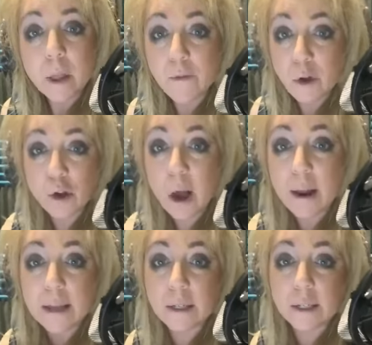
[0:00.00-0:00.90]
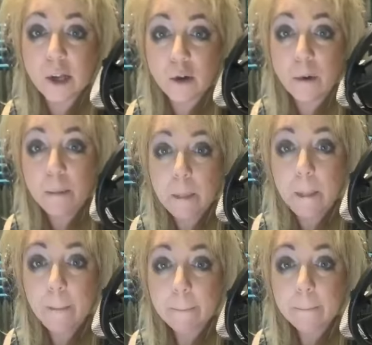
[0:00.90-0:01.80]
If your child has a seizure
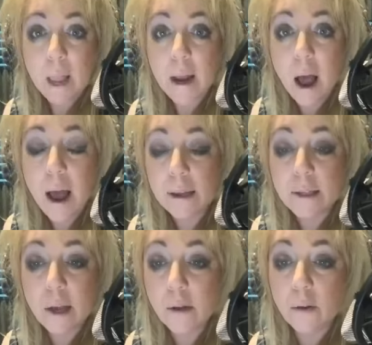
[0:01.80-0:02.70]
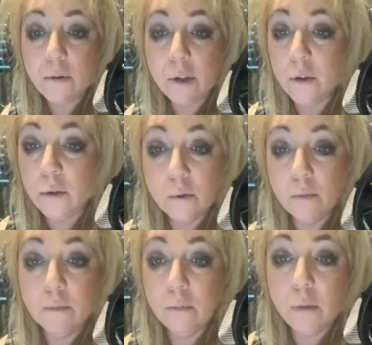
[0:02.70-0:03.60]
and I tell you to
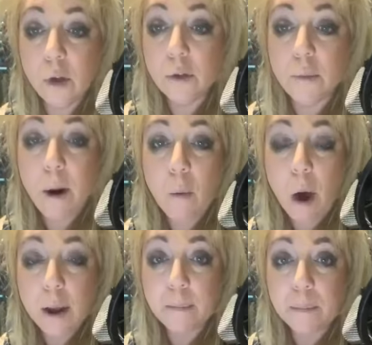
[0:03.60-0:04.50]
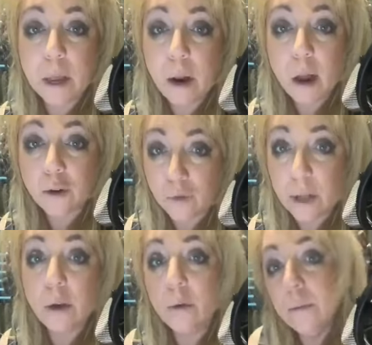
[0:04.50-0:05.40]
use marijuana and not
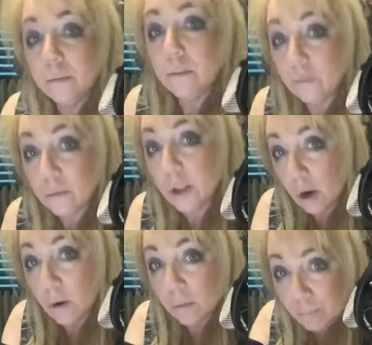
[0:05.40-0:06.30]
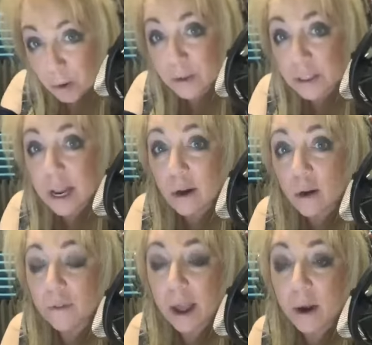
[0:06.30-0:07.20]
treat you, you know, per the standard
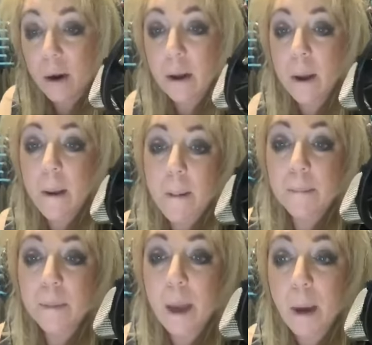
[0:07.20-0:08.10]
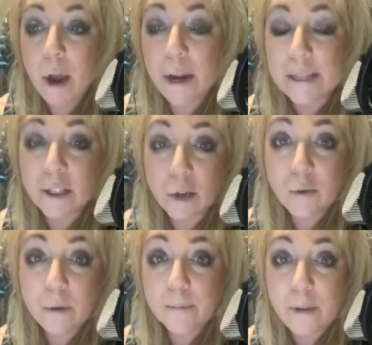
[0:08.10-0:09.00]
of care, am I going to get
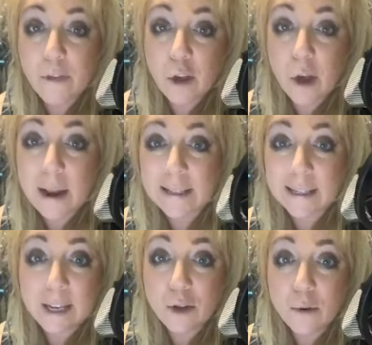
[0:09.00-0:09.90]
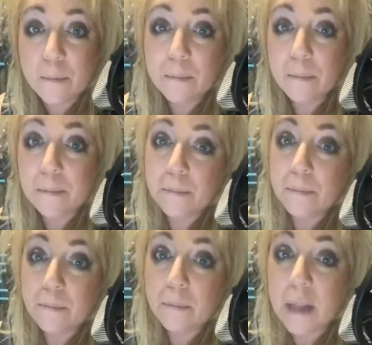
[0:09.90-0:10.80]
sued if that child has a seizure?
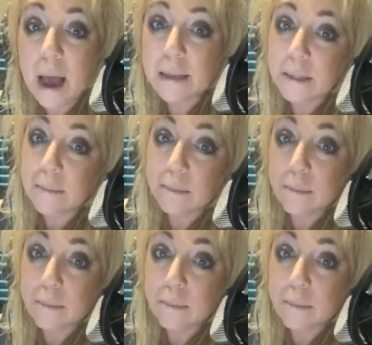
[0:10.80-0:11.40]
Dies?